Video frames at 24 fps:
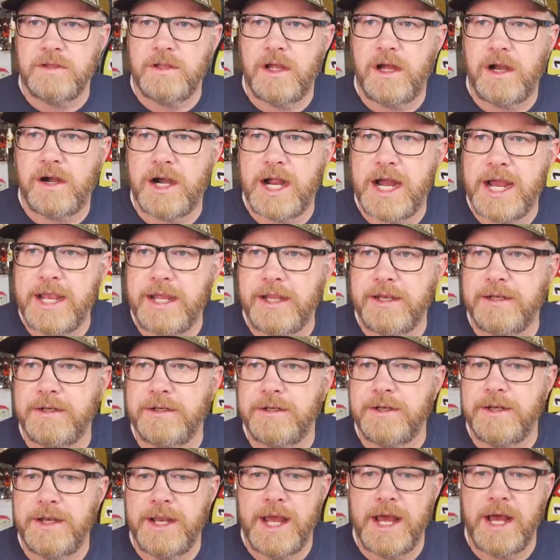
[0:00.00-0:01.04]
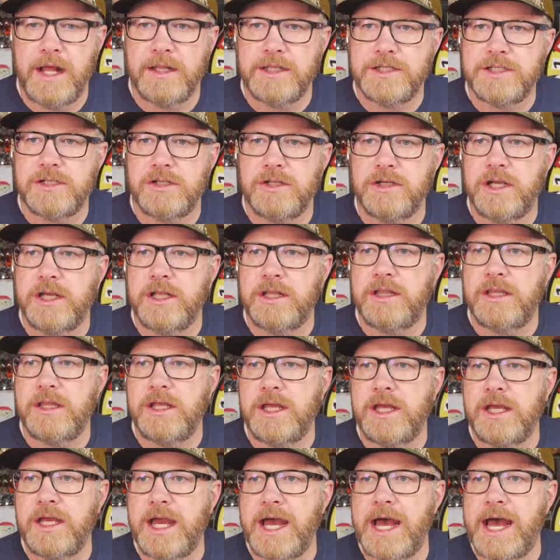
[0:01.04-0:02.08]
All right. Now let's look at
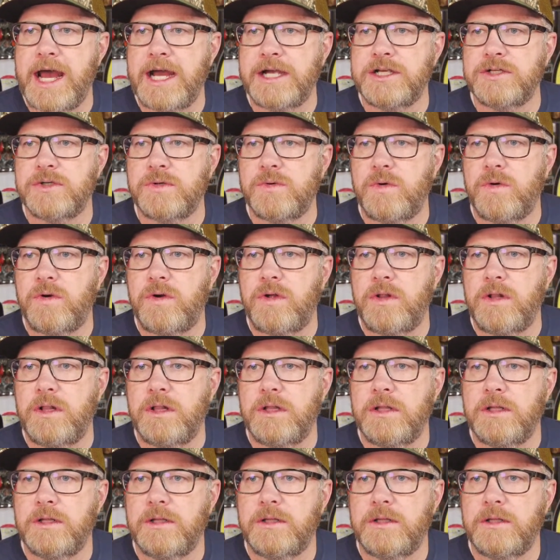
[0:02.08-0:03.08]
the actual